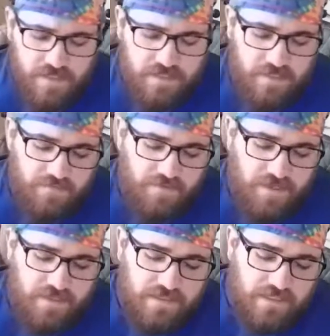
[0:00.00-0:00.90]

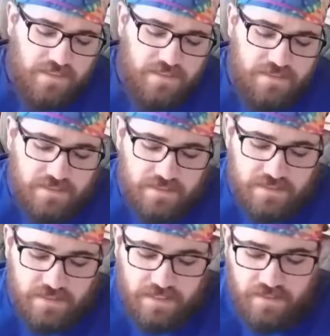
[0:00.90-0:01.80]
Stephon Diggs,
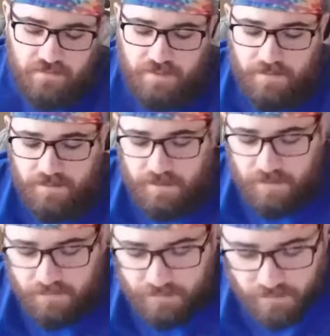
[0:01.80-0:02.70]
16 in
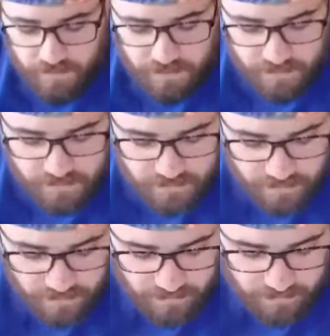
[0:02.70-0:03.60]
PPR, 14 in
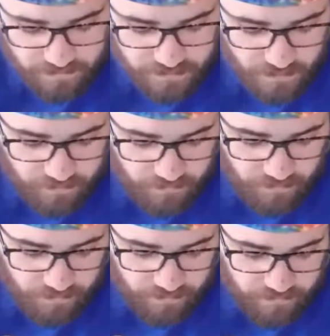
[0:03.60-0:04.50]
standard. John
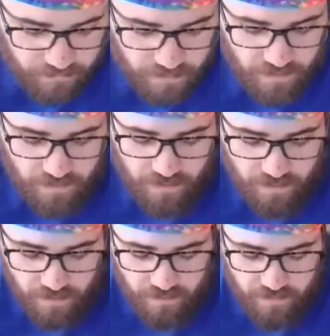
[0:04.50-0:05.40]
Brown,
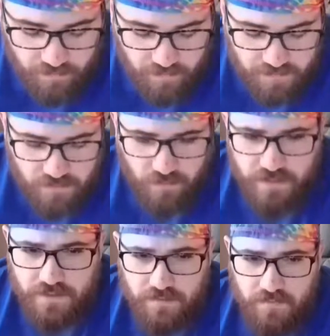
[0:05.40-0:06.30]
he was
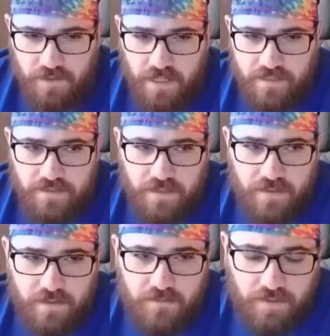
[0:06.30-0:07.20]
questionable last I
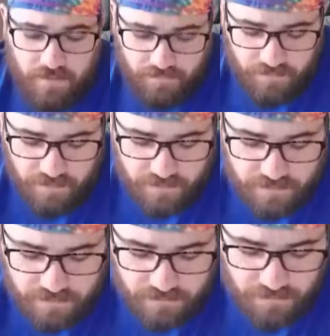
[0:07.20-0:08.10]
heard, but if he
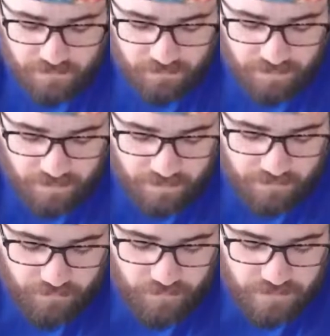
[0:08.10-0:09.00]
does suit up and play,
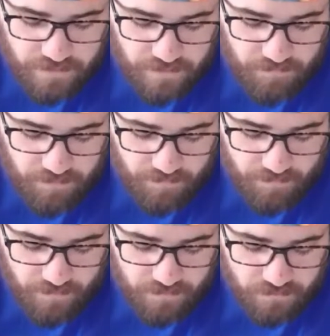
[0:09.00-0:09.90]
14 in
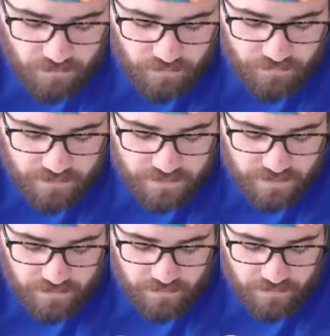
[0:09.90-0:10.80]
PPR, 12 in
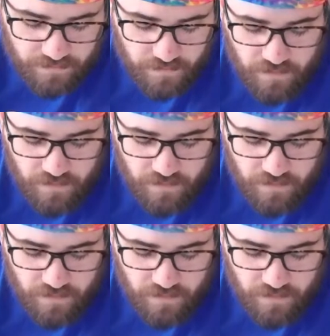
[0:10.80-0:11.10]
standard.